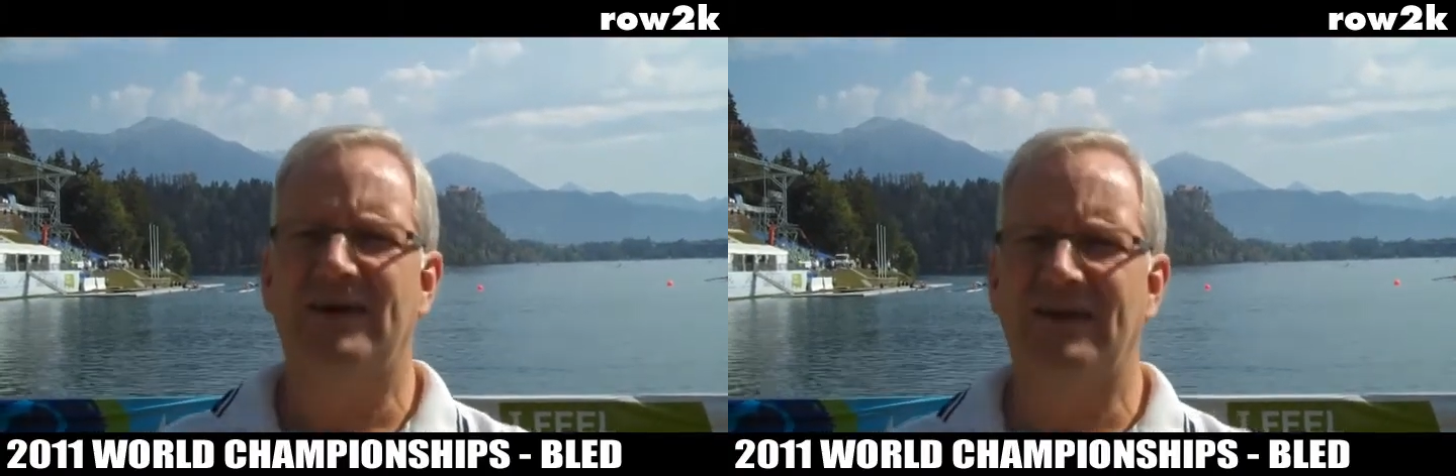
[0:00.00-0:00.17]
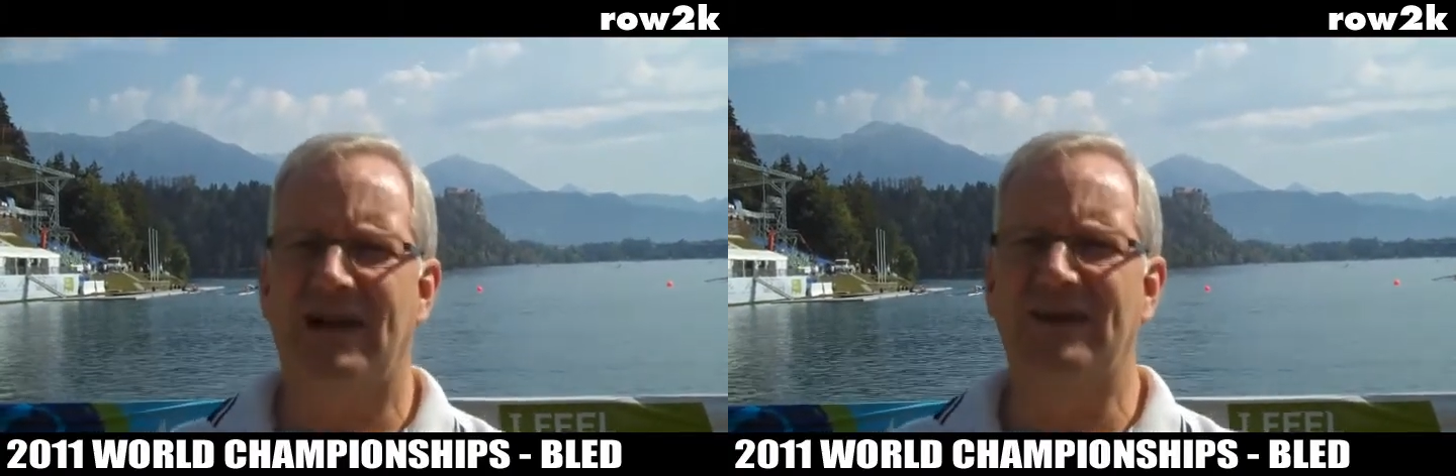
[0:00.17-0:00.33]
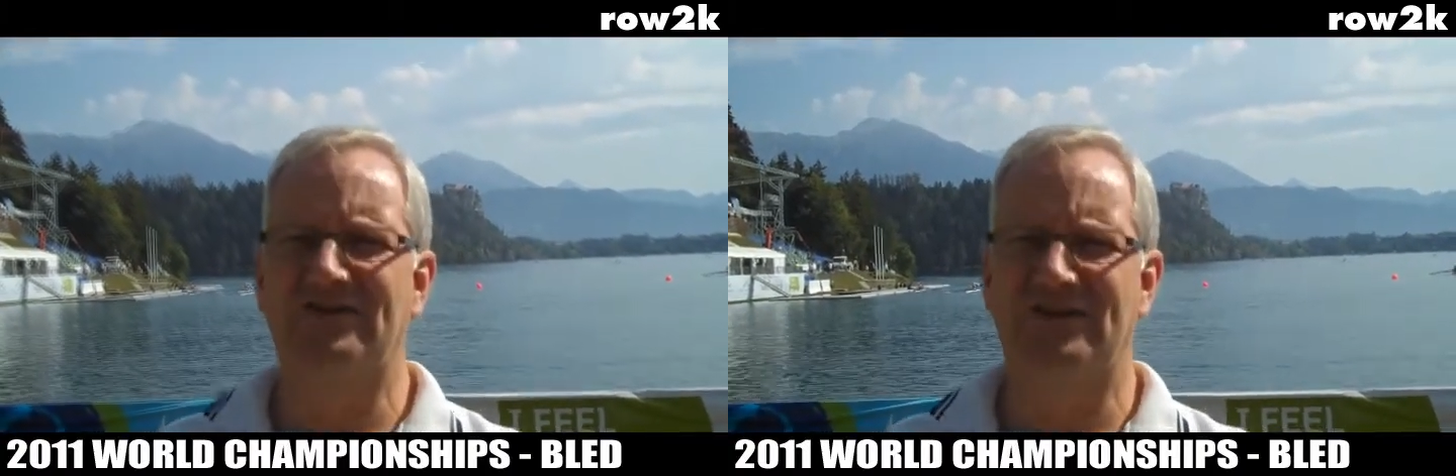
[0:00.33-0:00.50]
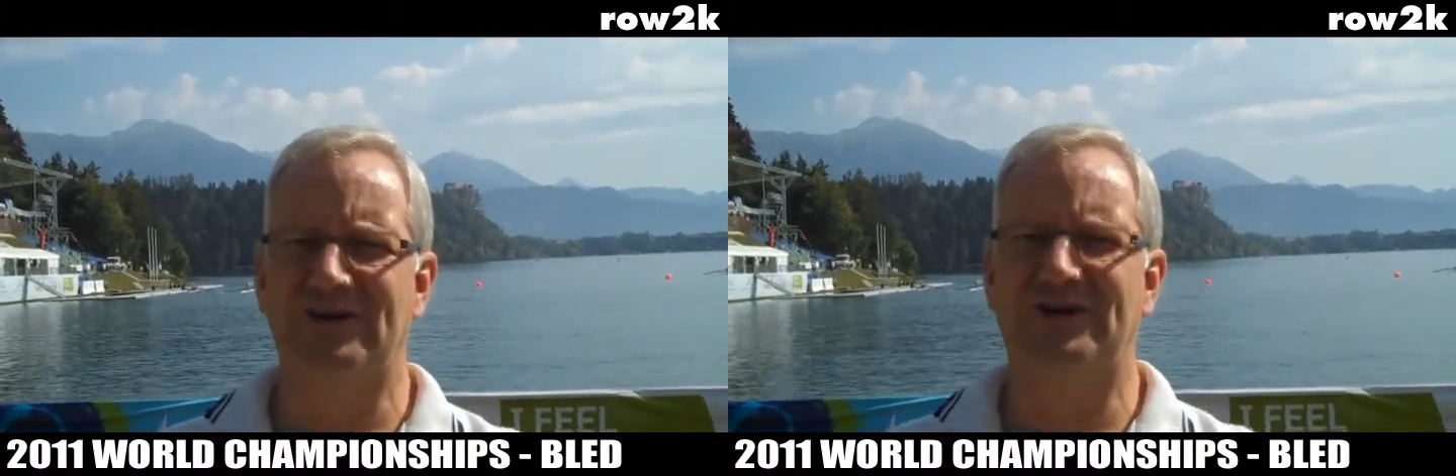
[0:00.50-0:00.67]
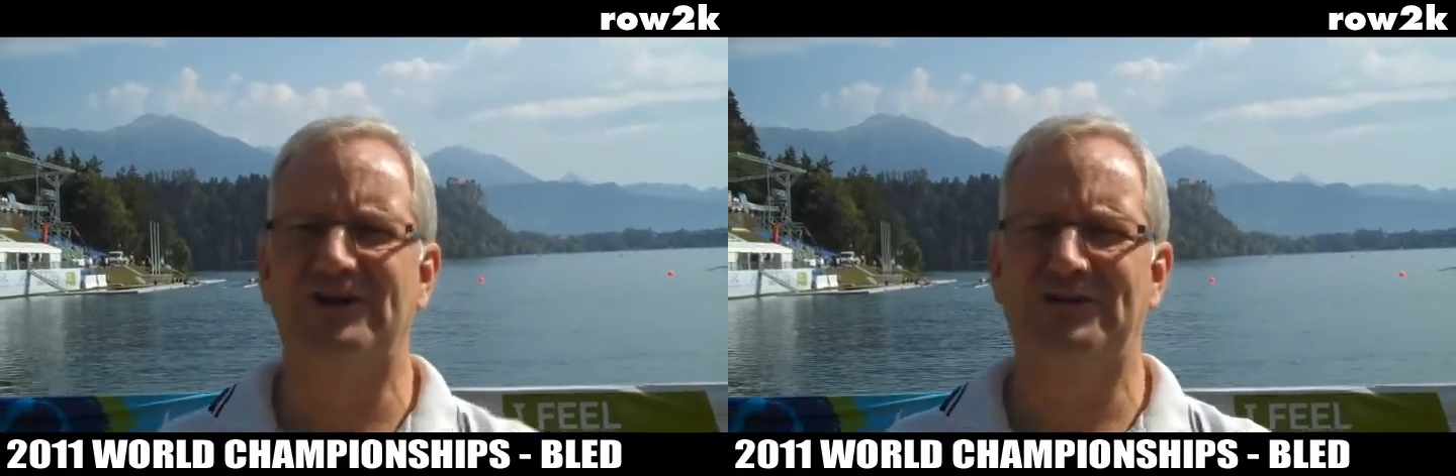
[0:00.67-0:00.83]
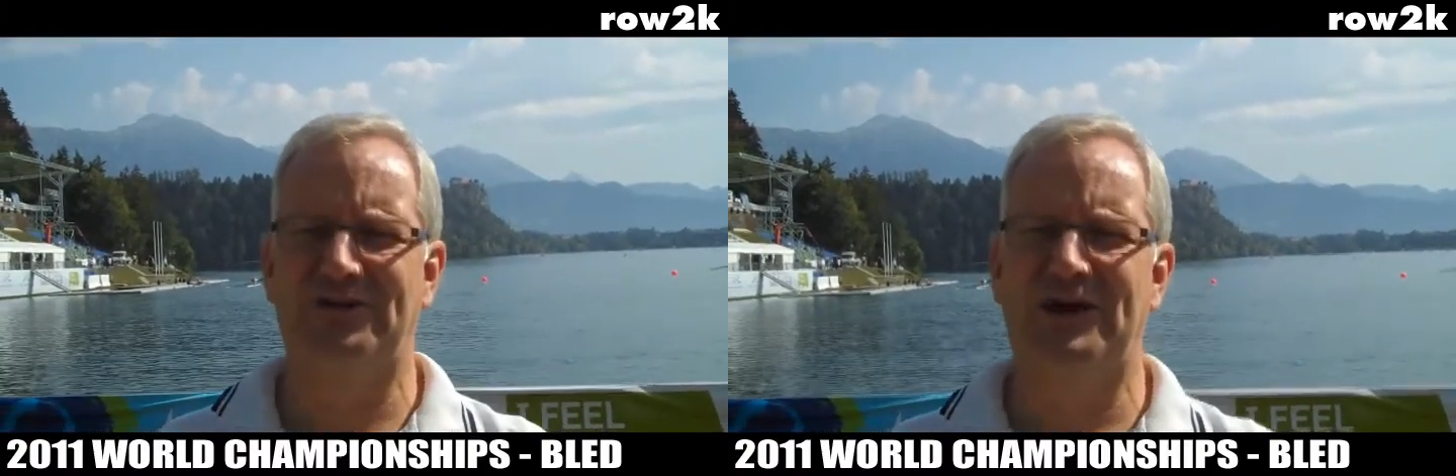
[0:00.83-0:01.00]
colours of the
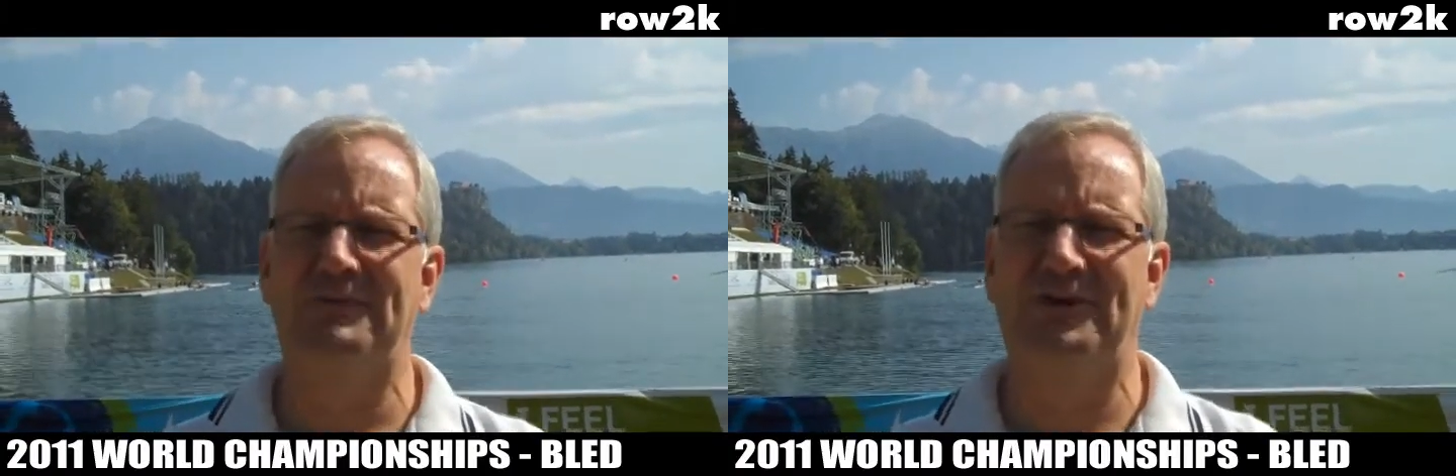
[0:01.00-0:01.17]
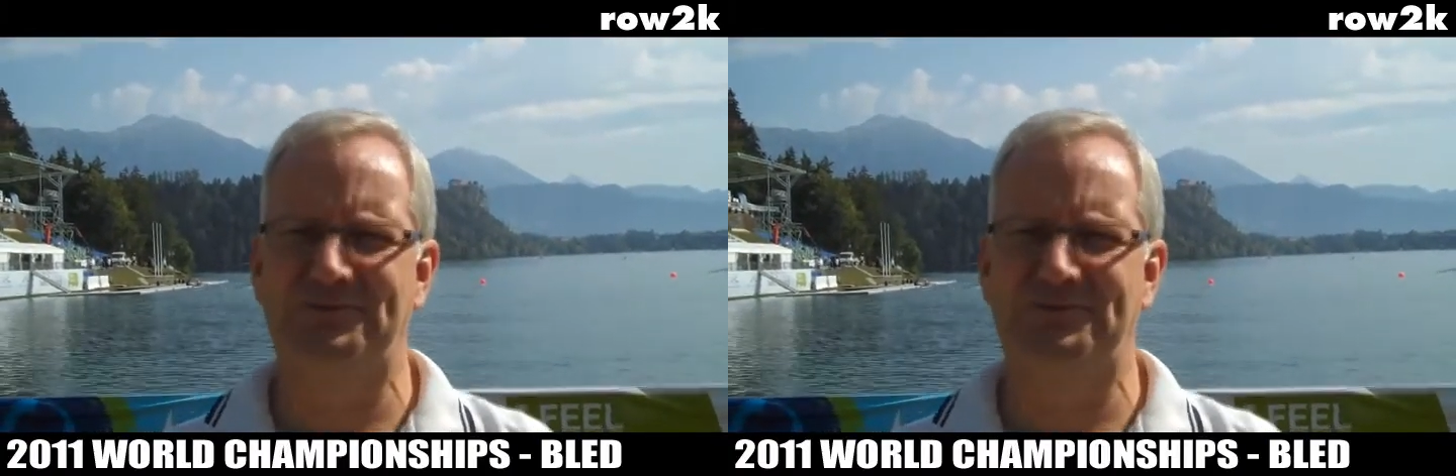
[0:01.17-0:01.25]
crews that I'm